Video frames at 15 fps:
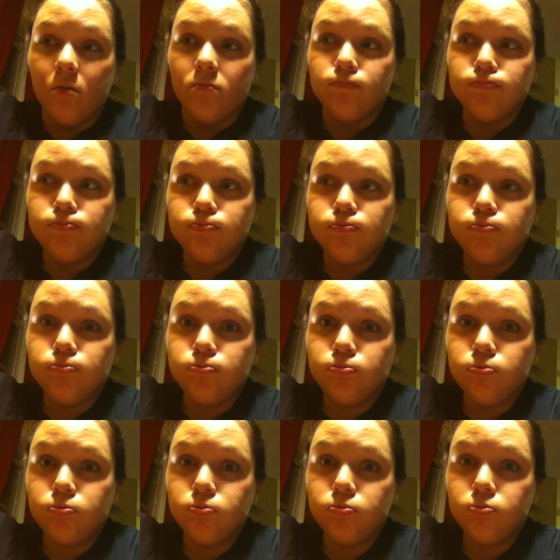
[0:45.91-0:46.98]

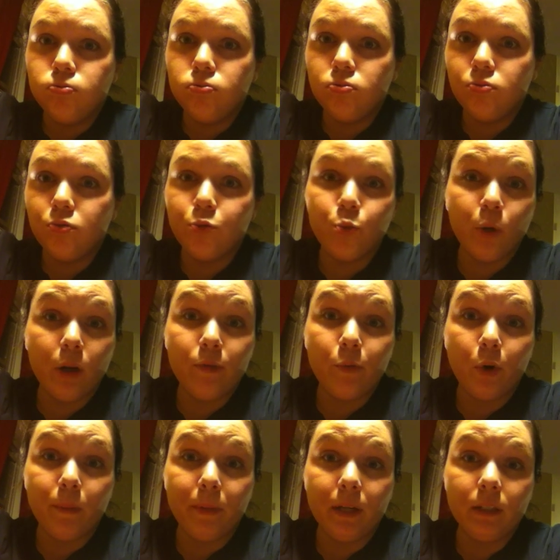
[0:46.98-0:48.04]
3 or
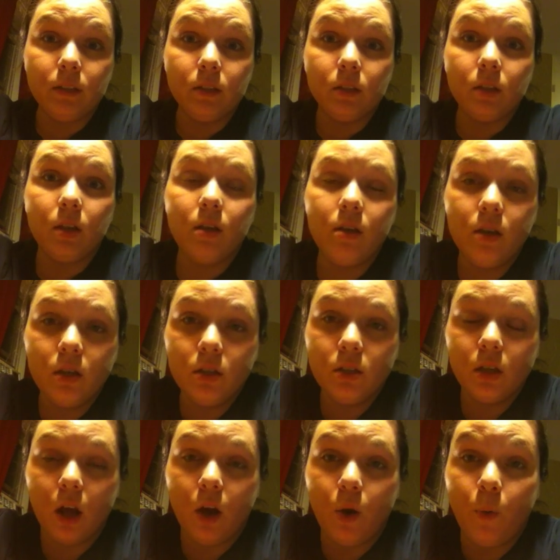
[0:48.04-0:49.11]
4 months.
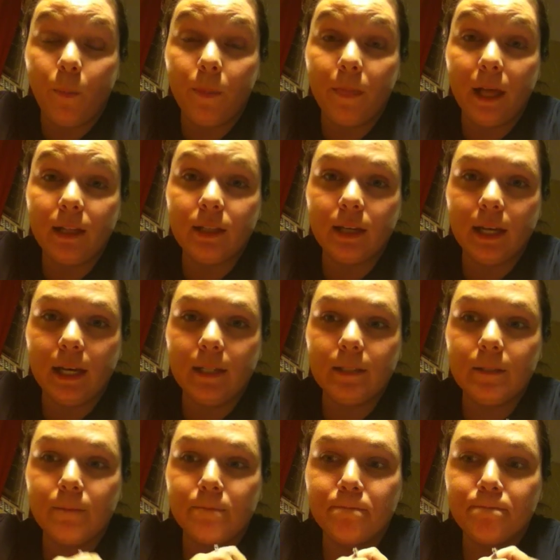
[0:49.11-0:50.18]
So that's
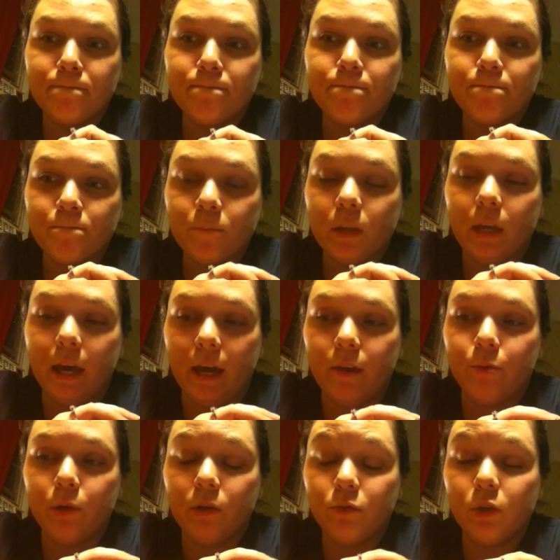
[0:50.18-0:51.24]
nice. Yeah,
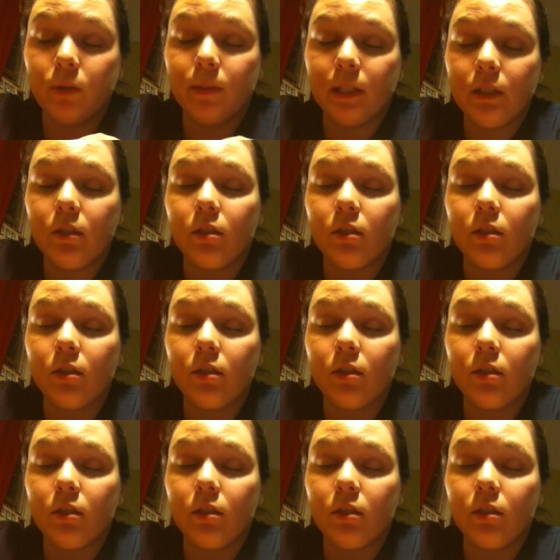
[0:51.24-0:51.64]
3 or 4 months.